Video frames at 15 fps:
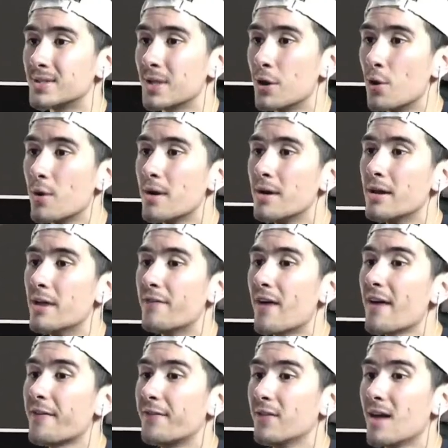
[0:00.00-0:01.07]
So if
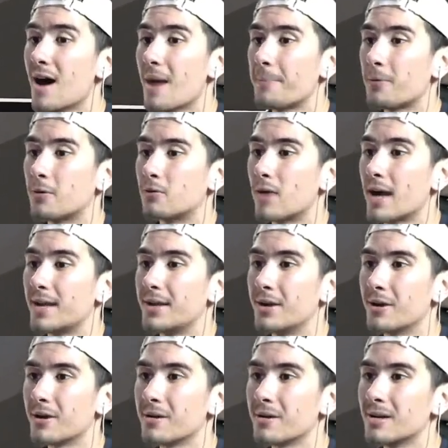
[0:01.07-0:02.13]
I flop right
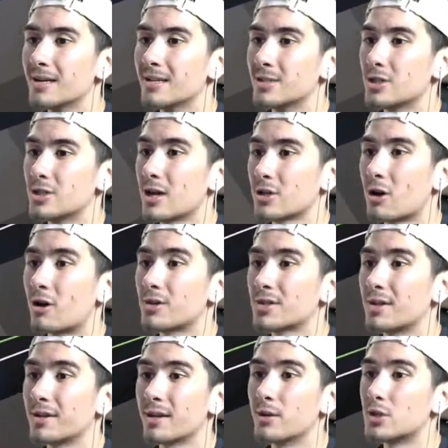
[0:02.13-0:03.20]
here, Josh Hart's
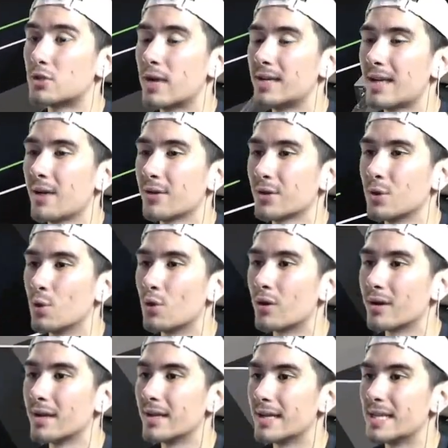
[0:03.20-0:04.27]
going to go straight down the court.